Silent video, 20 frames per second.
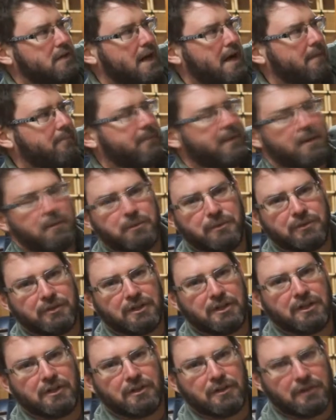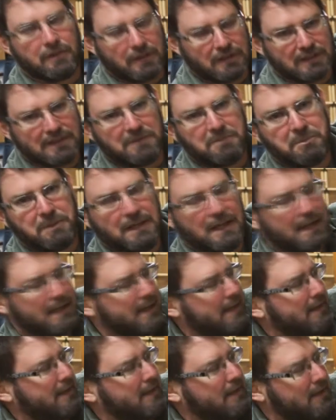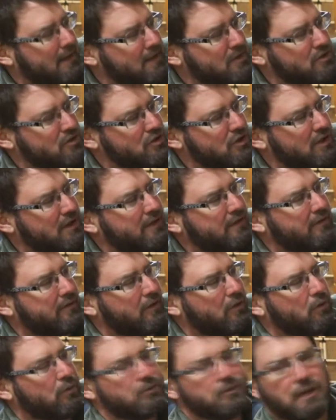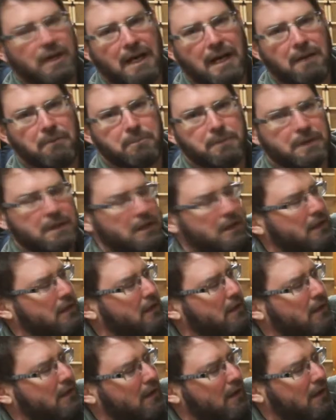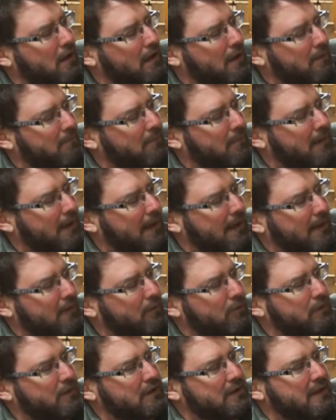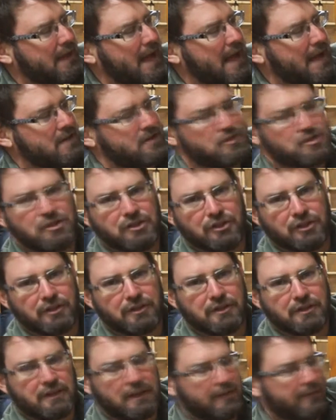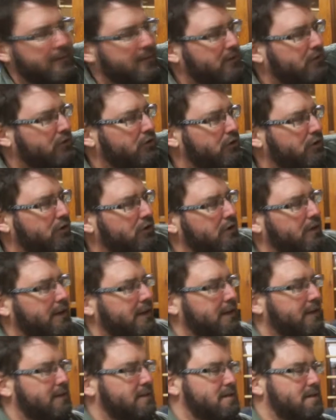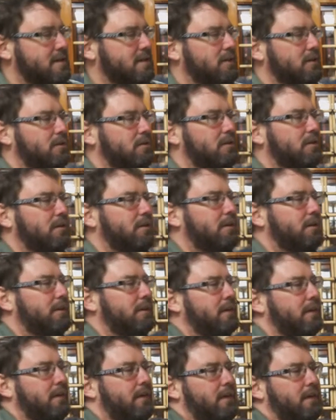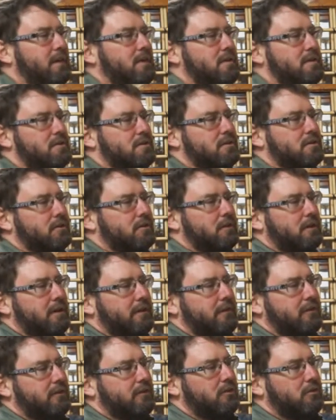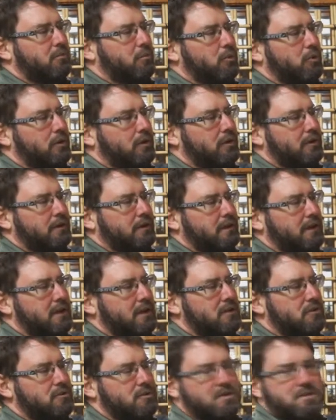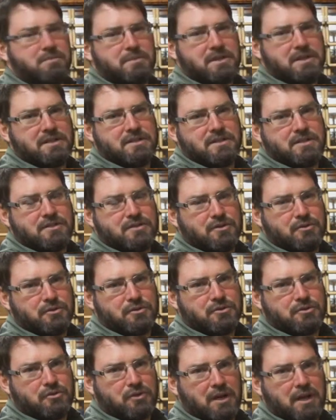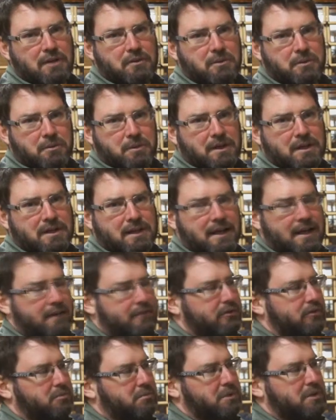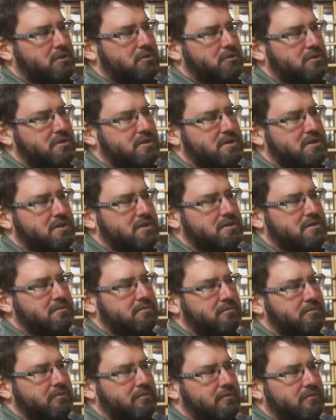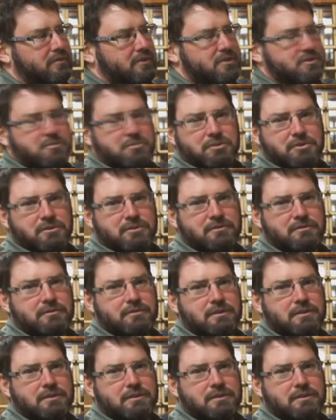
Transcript: top that was here, eliminated it, and ginned the whole top, hollowed it last year, and this year I continued to give it some more interest. Because it's so straight, we want it to have some interest and some visible